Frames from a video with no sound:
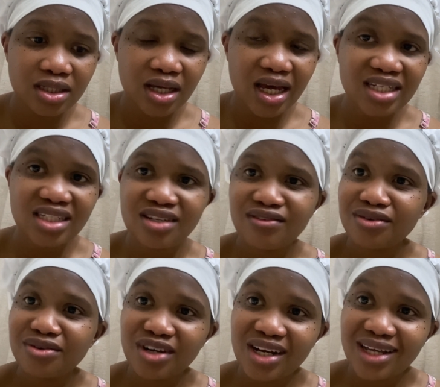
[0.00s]
I didn't even
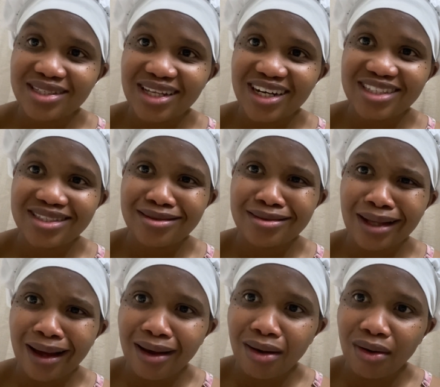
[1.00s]
realize that until
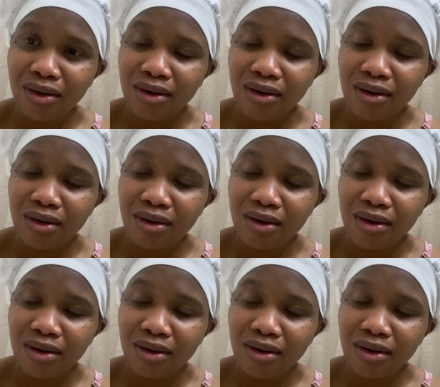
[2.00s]
now.